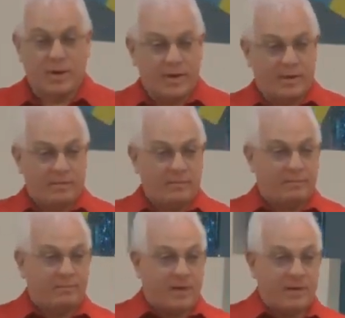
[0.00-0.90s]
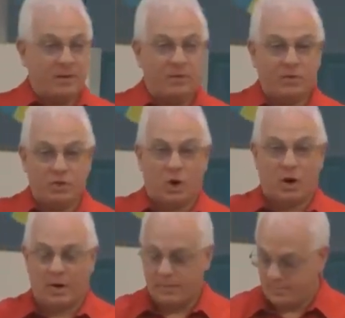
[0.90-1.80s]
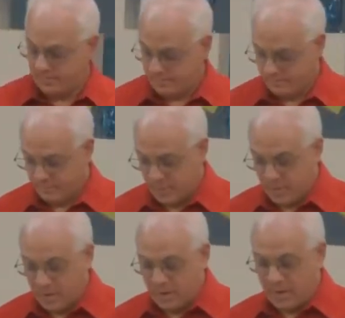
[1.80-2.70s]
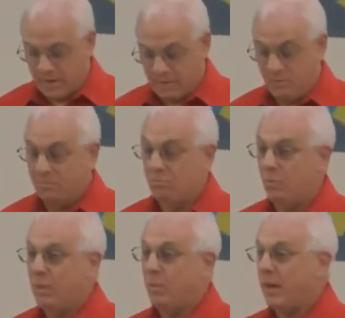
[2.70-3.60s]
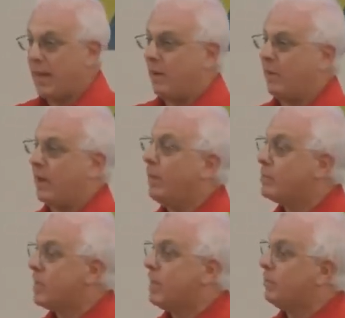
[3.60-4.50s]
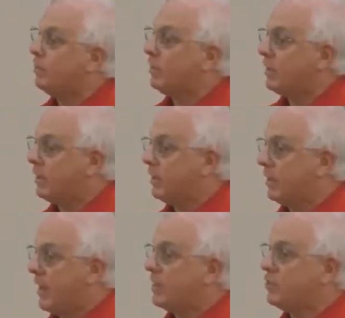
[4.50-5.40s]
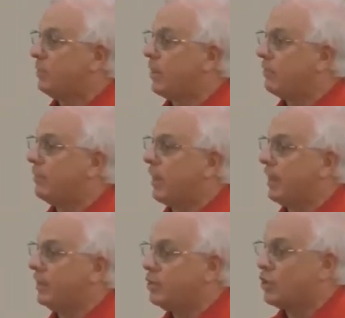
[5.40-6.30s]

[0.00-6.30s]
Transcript: I found a little jar and we went out and I was able to catch a butterfly in the